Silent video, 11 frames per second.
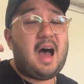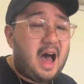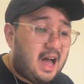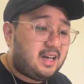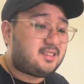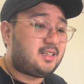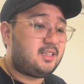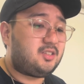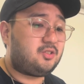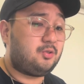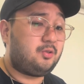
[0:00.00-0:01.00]

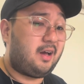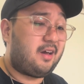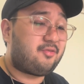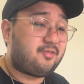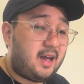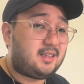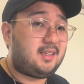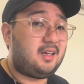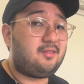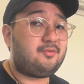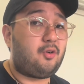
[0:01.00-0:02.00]
access to
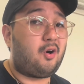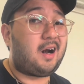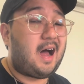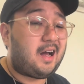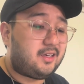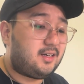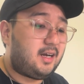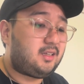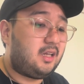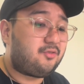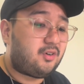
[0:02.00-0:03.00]
effective or
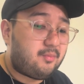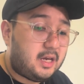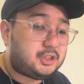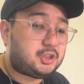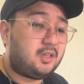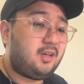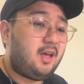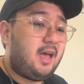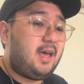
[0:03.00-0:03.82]
accurate information,